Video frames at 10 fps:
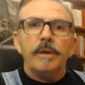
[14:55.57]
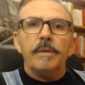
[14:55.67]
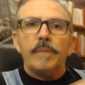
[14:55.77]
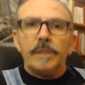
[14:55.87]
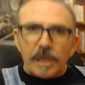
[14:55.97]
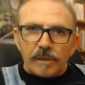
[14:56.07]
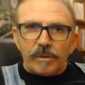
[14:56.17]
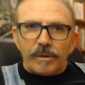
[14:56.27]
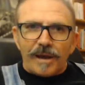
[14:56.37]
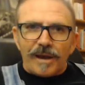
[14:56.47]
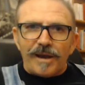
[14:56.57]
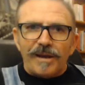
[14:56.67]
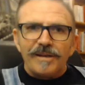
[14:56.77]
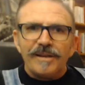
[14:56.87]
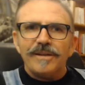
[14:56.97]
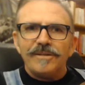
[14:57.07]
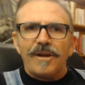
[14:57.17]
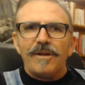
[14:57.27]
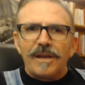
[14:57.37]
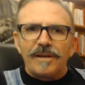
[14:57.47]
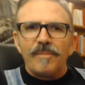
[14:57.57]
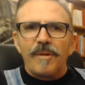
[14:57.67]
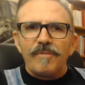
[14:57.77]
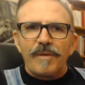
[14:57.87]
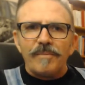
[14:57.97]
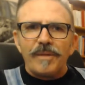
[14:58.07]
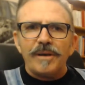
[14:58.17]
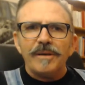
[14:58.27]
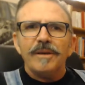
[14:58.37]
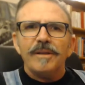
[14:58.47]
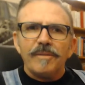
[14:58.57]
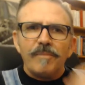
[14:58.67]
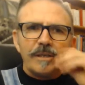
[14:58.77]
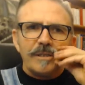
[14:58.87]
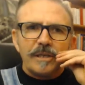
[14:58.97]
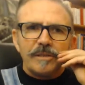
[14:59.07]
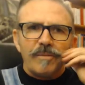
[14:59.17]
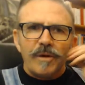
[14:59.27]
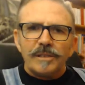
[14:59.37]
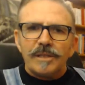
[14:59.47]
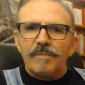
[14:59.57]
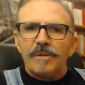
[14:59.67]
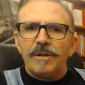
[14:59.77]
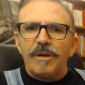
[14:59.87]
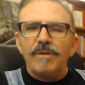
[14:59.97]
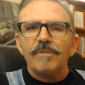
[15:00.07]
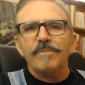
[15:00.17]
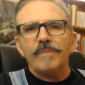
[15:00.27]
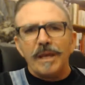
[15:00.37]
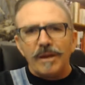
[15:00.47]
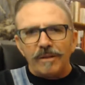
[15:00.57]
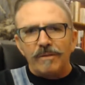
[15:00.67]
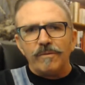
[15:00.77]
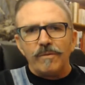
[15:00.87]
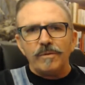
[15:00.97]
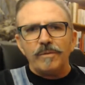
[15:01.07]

Be gentle with your heart. Donate to Movember. The mustache of mine's coming along, and I look forward to